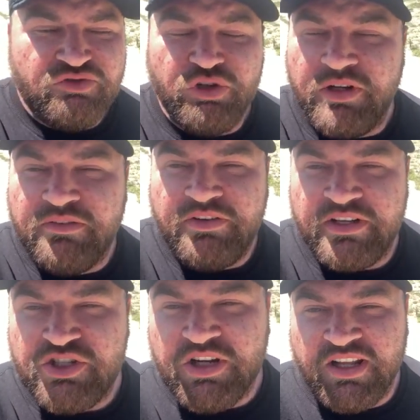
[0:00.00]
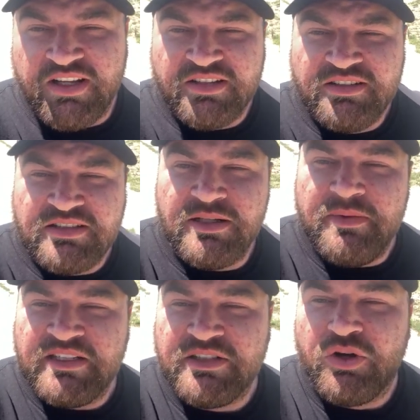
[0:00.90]
rooting for each other. It's an
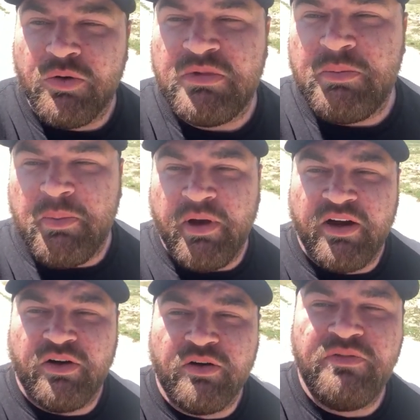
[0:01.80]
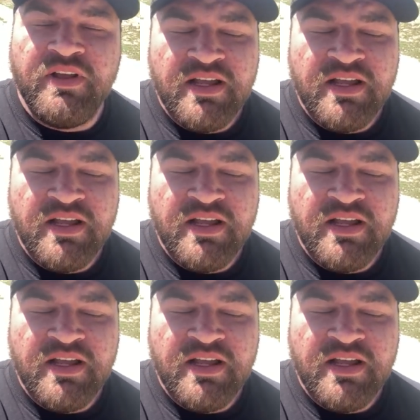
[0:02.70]
amazing comp to be part of.